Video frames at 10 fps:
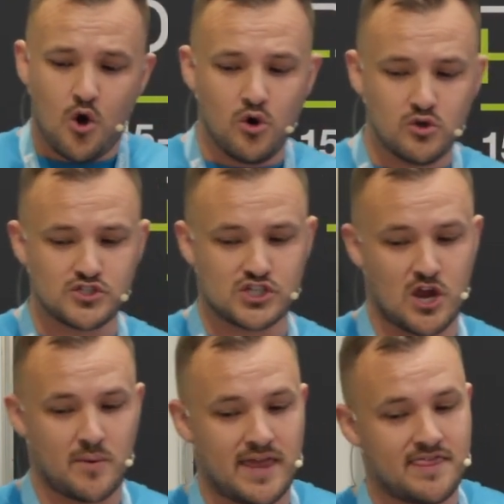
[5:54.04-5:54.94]

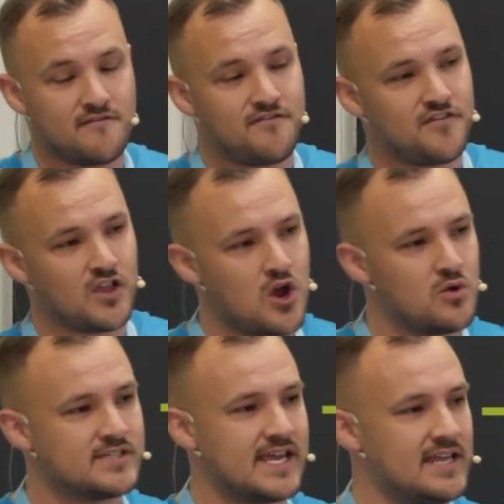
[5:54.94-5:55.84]
Also, it then
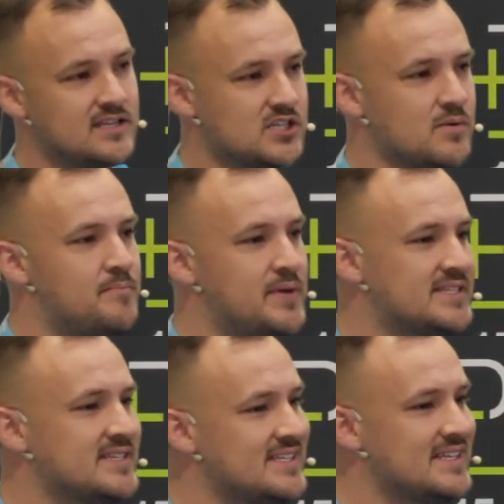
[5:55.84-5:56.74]
flows into a
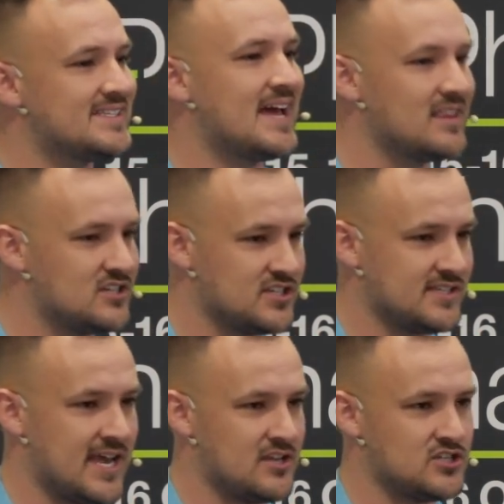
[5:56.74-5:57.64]
business
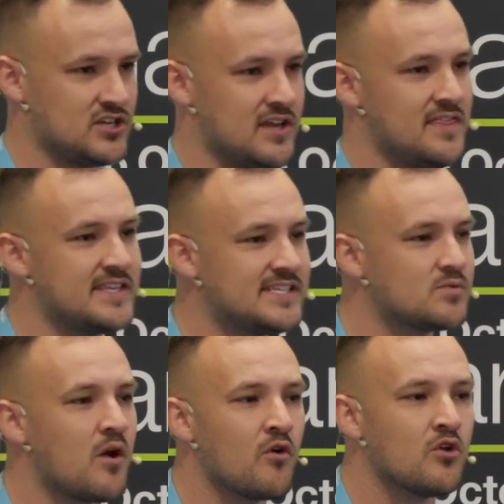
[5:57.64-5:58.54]
intelligence engine, and this is
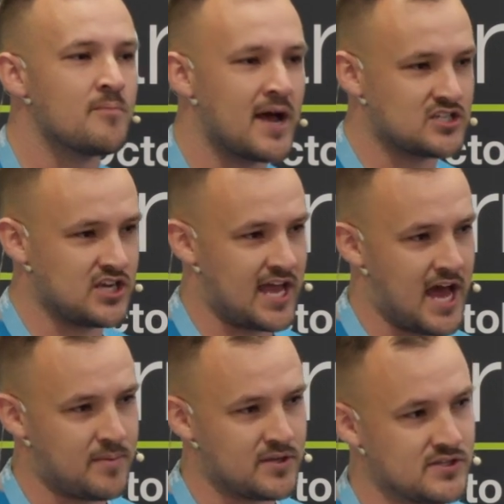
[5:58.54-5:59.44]
where all the magic
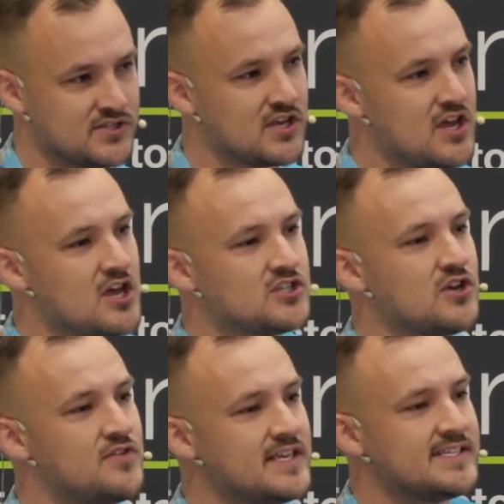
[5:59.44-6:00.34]
happens.
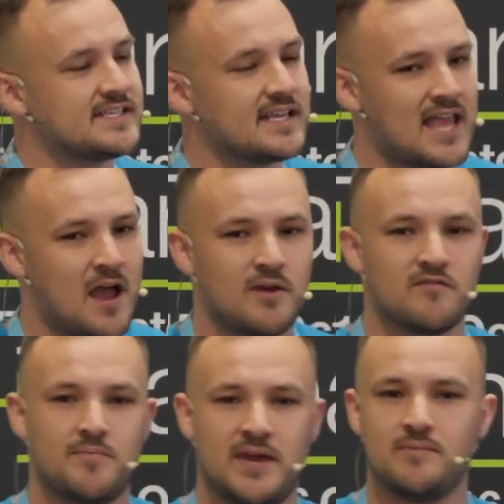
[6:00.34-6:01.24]
So this is allowing
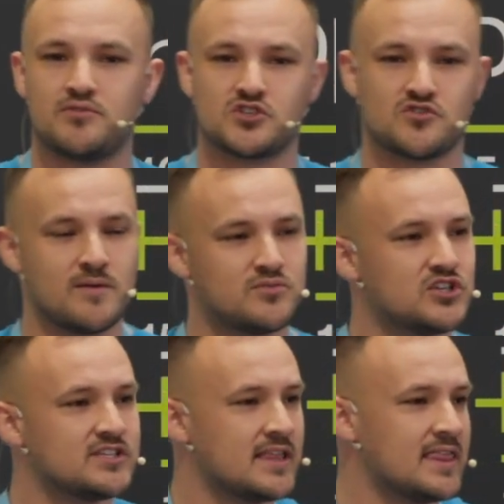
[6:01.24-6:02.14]
repeat
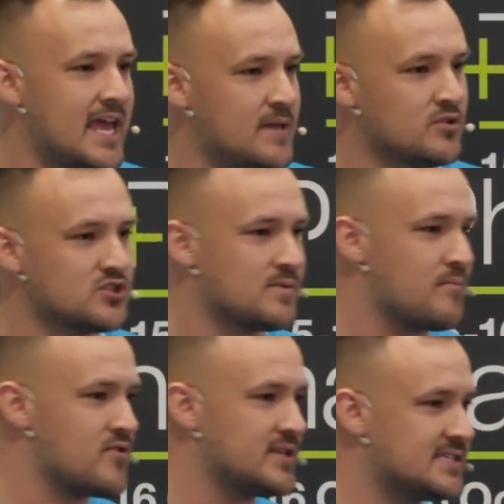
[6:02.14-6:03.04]
prescriptions and labels to be
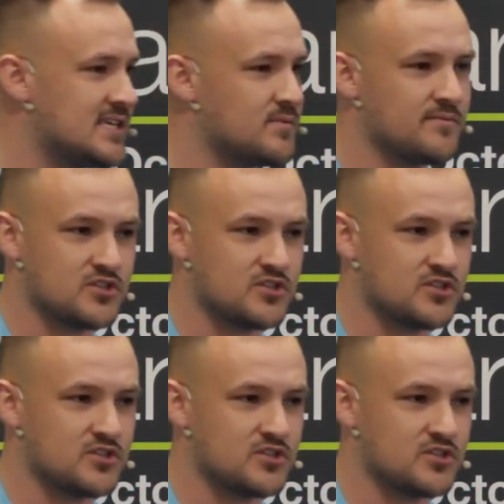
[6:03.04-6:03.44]
printed with